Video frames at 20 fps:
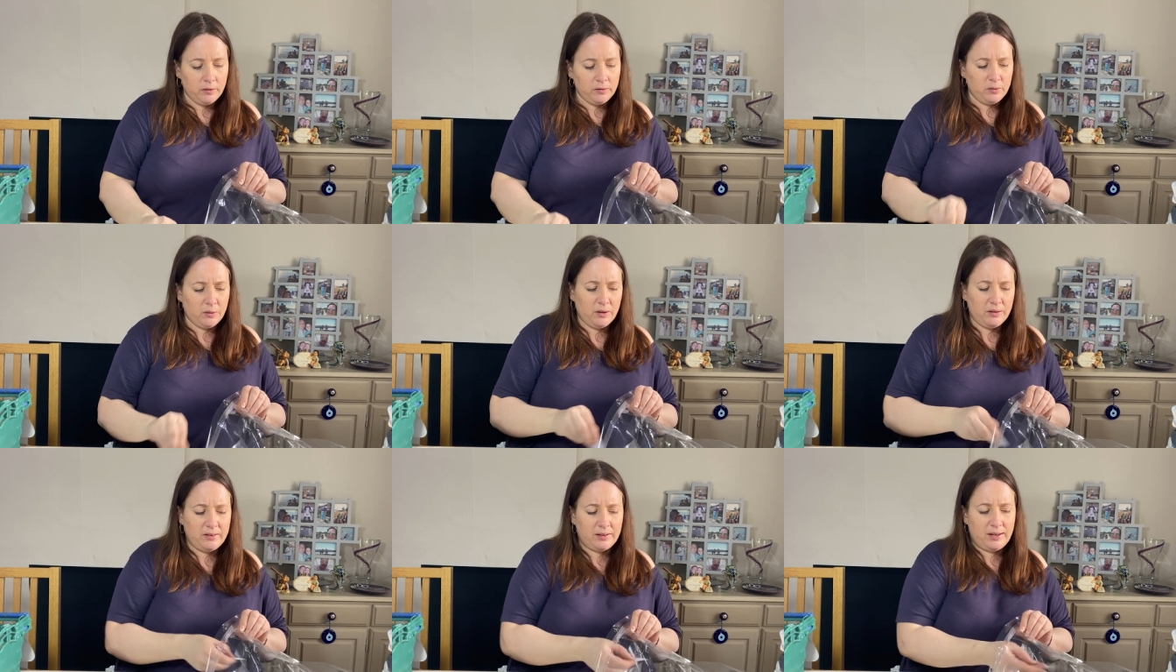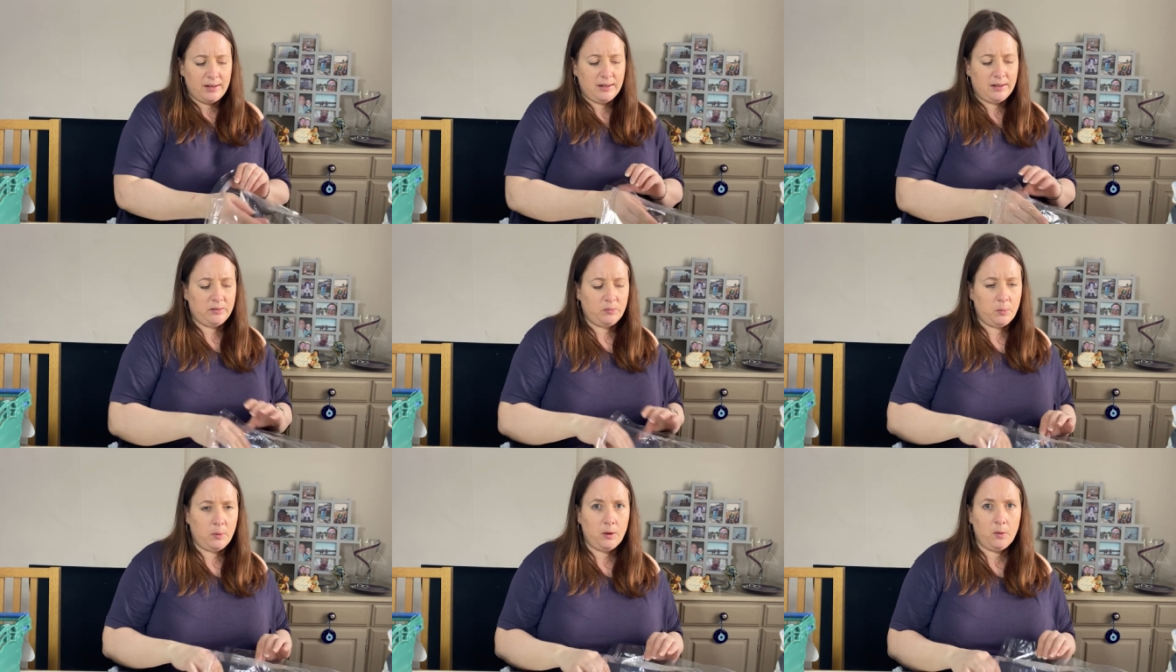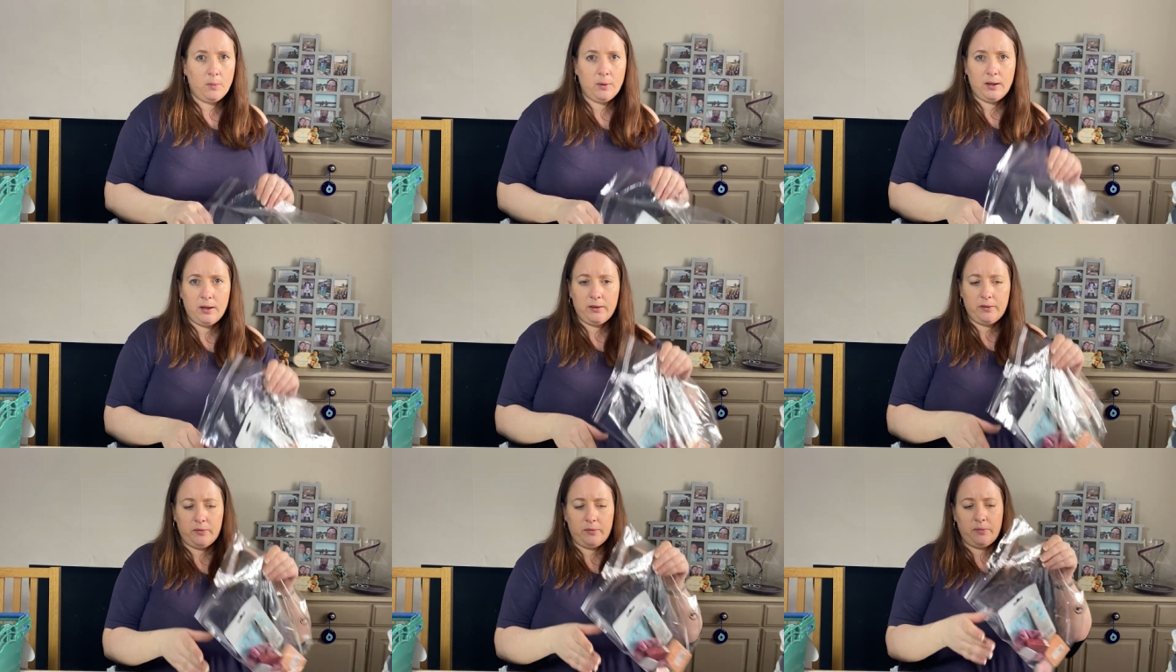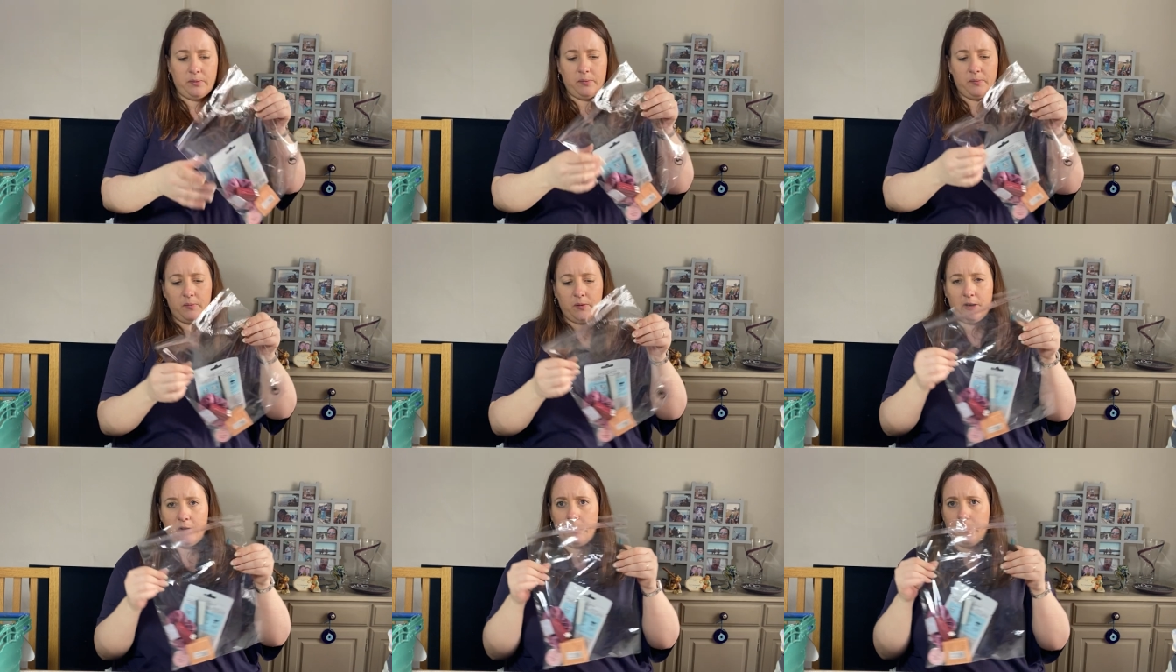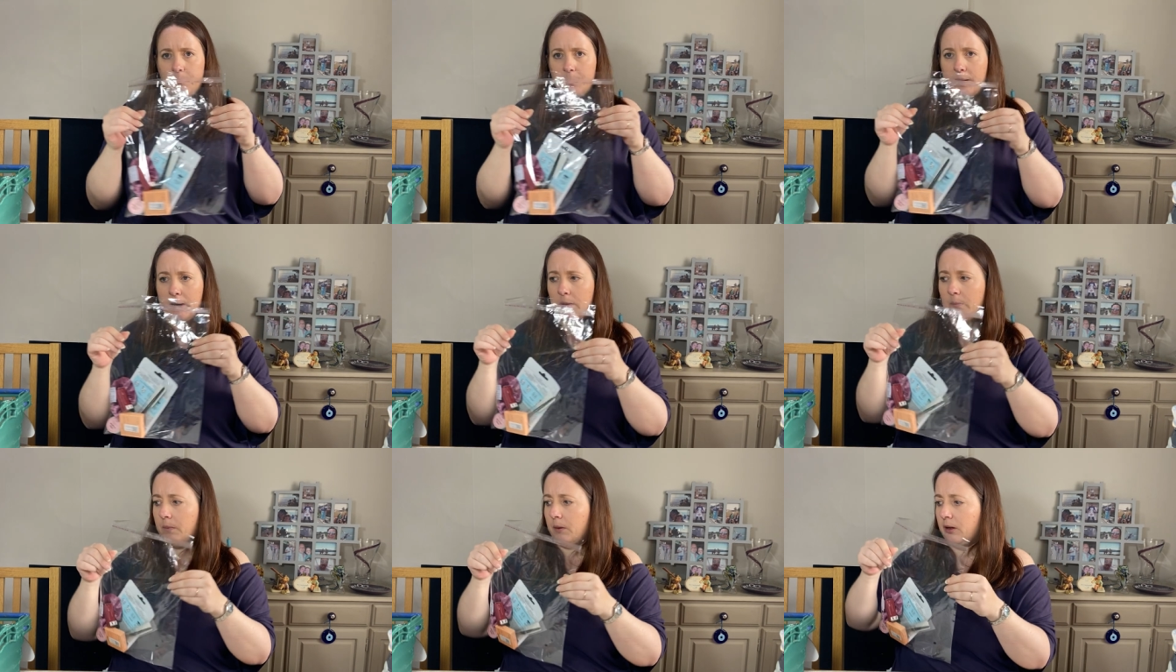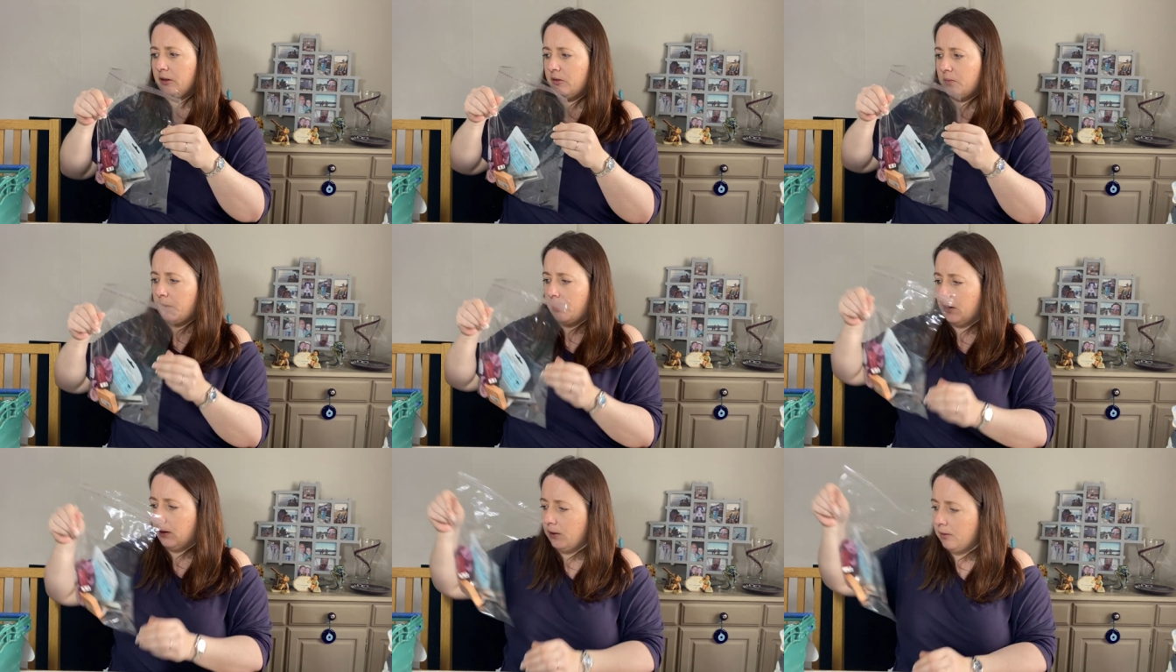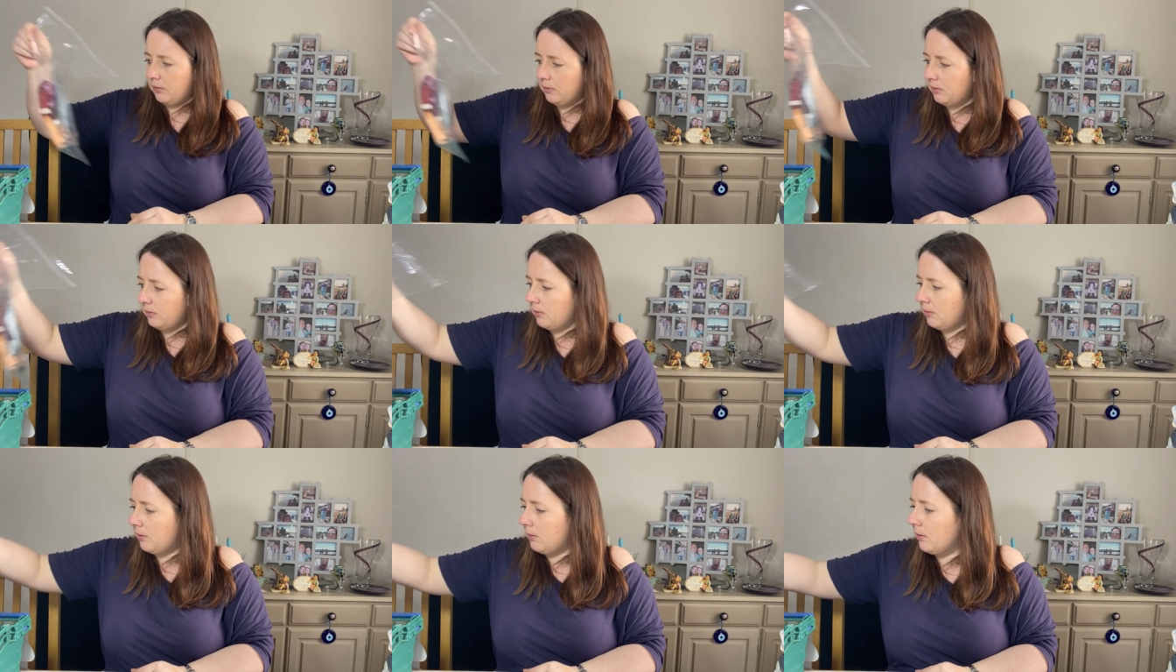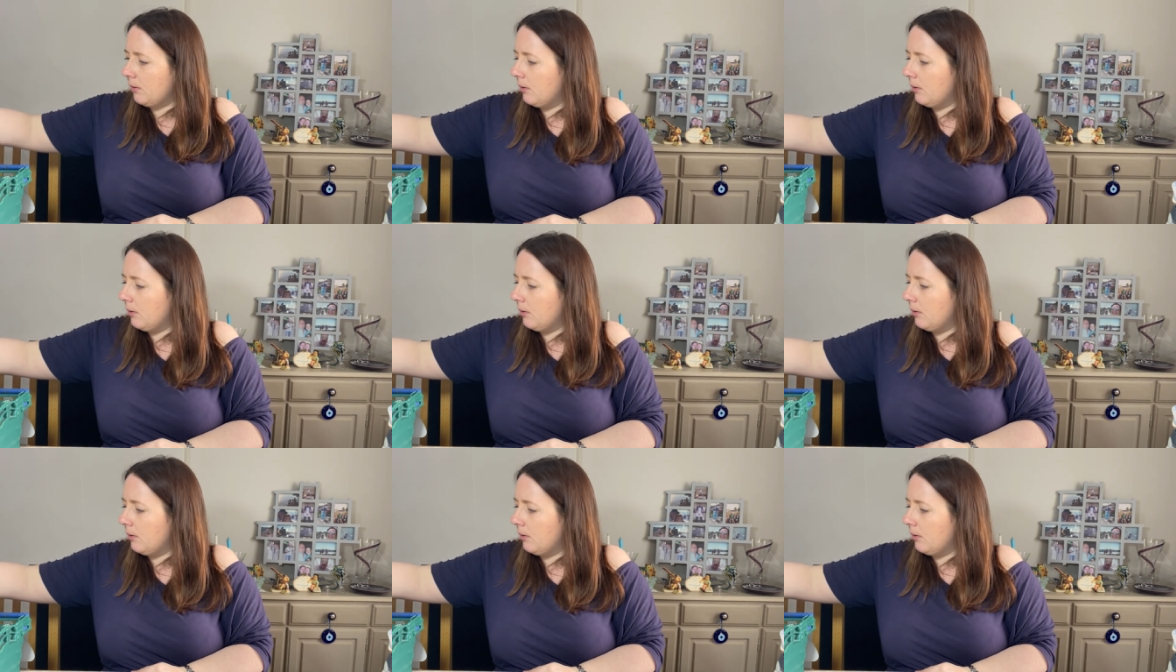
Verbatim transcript: I'd say that's well worth £5 plus post.